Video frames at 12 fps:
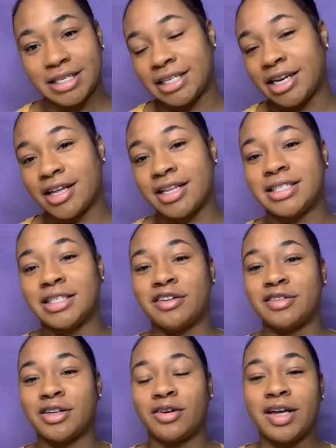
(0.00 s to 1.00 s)
all this stuff.
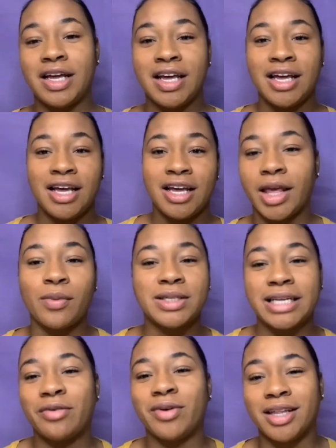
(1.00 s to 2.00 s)
So it was
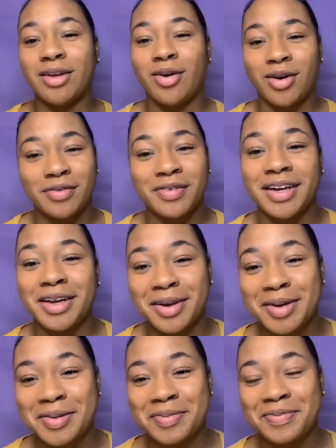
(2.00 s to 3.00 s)
really hard for
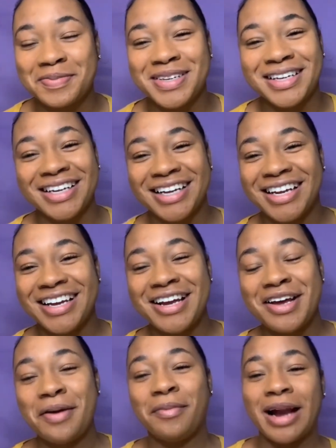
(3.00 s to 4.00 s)
him.
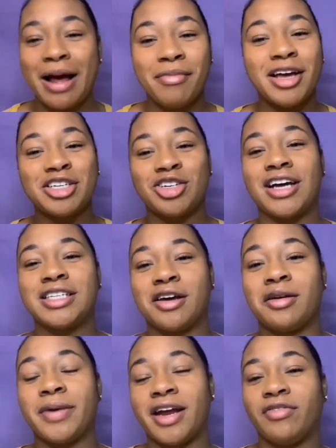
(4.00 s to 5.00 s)
But I made sure I told
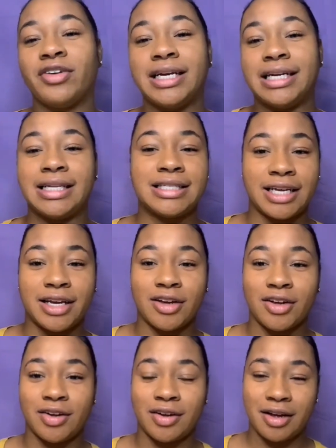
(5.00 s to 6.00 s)
him every
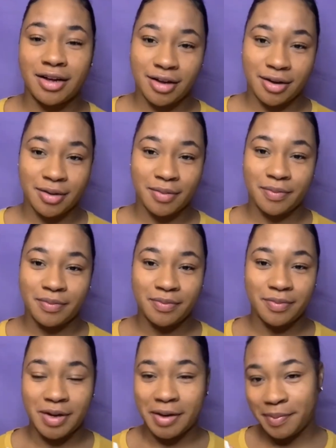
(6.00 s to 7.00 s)
detail
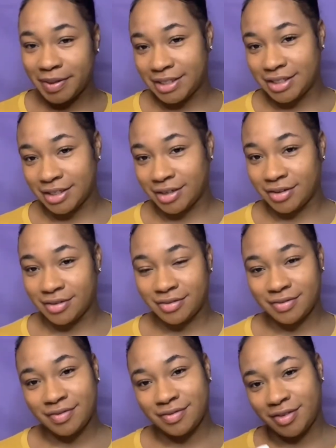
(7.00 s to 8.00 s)
up until,
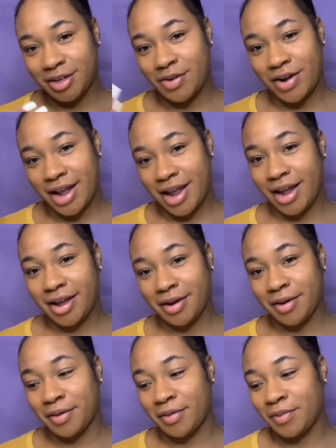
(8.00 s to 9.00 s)
I had
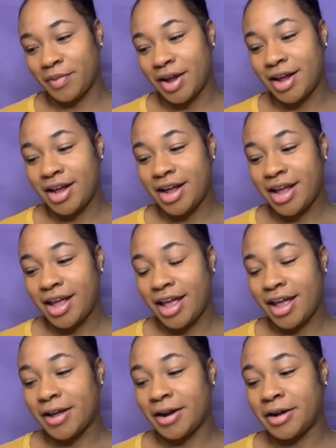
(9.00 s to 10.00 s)
him.
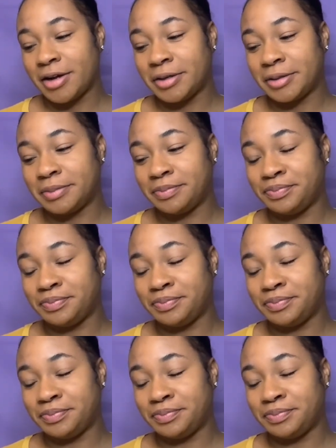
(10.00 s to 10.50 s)
And